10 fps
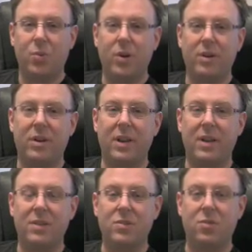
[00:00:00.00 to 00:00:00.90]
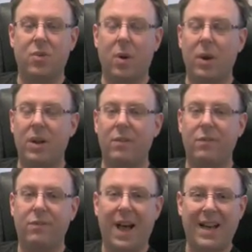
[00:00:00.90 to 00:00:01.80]
Twitter is growing
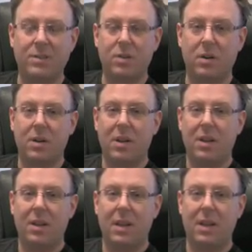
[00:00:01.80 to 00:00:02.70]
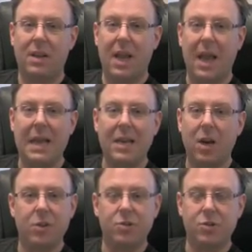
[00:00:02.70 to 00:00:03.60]
faster than any
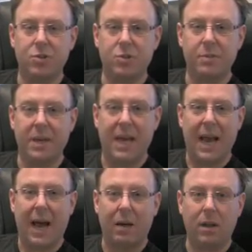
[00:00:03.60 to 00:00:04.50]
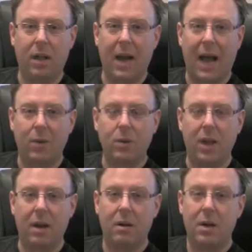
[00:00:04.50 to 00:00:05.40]
other social media outlet out
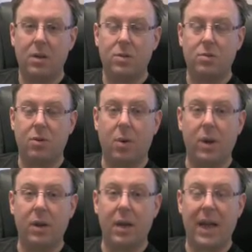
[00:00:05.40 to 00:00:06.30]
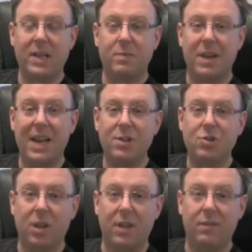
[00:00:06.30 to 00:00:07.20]
there. It's growing
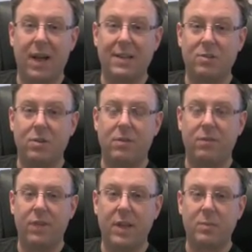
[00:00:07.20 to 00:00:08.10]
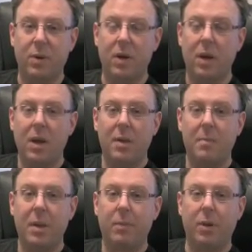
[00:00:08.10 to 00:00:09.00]
exponentially faster than Facebook.
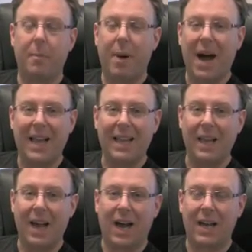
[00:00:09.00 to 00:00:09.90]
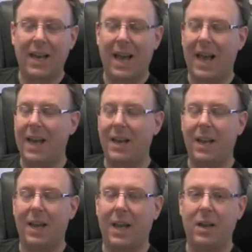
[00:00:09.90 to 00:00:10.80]
People are piling on at
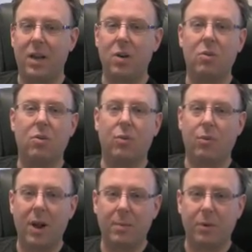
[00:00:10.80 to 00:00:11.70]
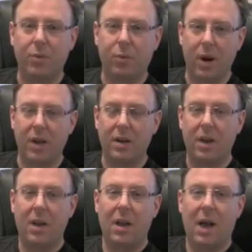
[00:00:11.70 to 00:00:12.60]
an incredible rate.
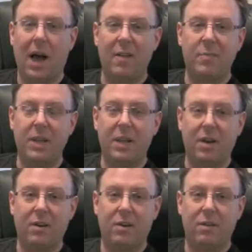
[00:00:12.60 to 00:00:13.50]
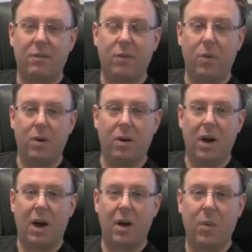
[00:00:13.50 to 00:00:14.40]
I've been there
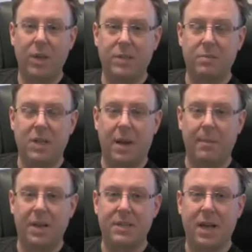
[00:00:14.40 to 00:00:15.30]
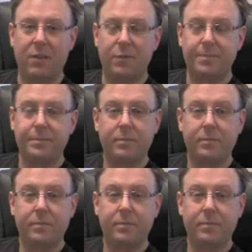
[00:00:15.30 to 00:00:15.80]
for quite some time myself.